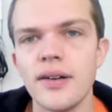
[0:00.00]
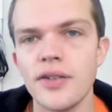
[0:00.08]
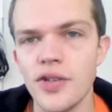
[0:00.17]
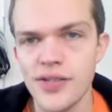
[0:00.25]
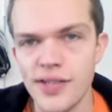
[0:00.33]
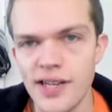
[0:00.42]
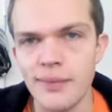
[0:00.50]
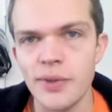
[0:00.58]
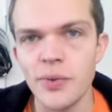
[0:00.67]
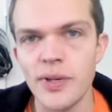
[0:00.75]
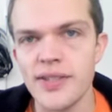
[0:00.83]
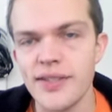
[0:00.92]
Just a couple
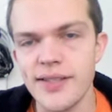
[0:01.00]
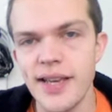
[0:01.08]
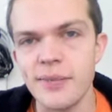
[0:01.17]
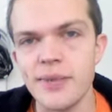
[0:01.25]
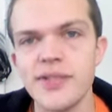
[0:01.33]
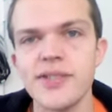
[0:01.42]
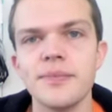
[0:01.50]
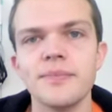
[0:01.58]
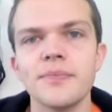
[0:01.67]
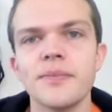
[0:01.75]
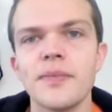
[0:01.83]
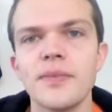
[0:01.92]
of quick examples.
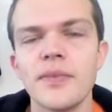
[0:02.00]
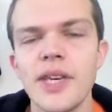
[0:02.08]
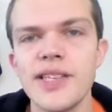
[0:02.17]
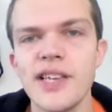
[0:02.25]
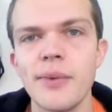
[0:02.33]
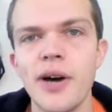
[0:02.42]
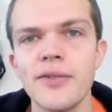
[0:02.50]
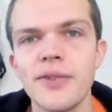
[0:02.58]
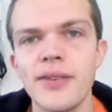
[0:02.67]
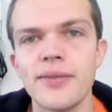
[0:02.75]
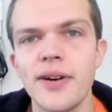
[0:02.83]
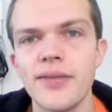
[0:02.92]
He's come out in
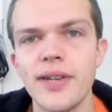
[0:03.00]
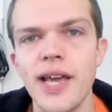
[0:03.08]
favor of a